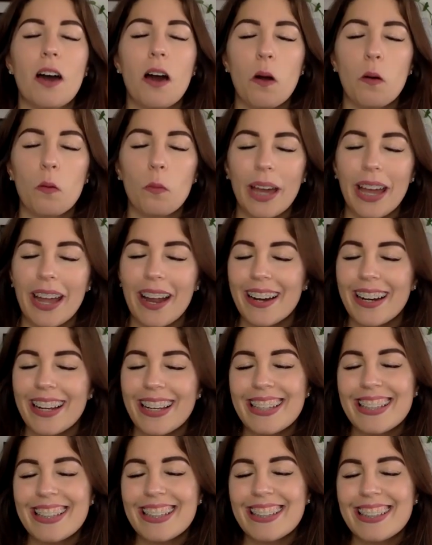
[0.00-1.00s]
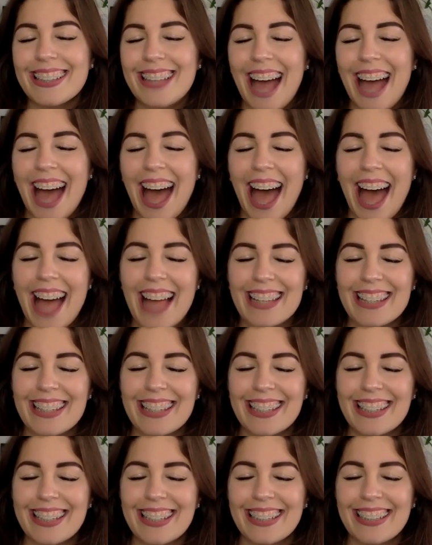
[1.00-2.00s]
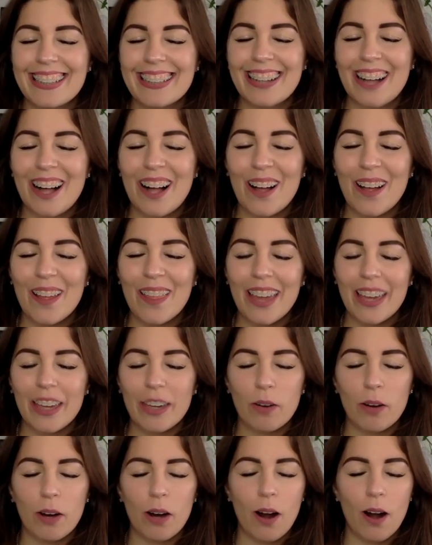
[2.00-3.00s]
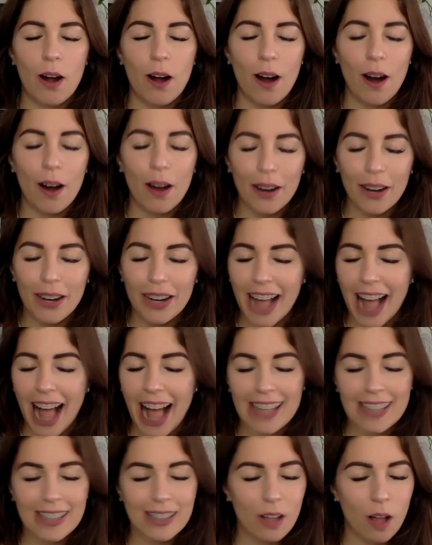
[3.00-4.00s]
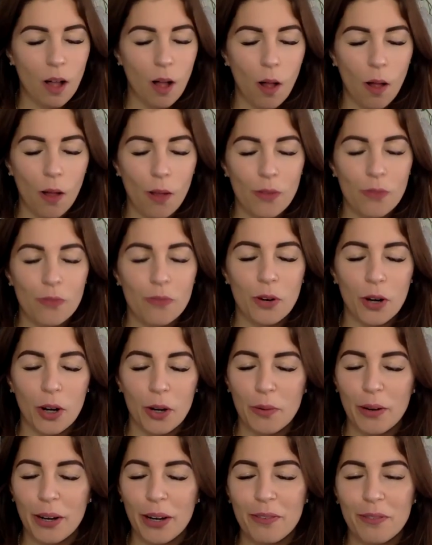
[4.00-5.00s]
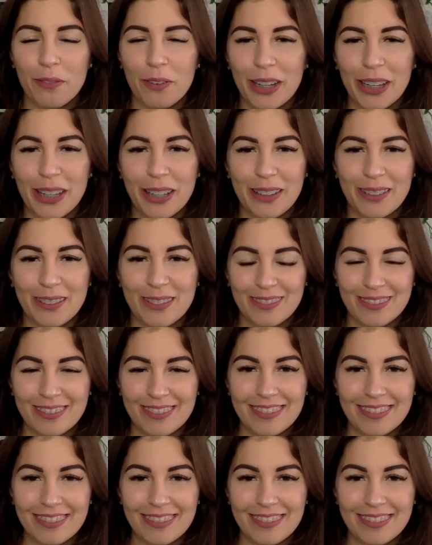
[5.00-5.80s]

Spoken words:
awareness and all that your heart has called forward for you.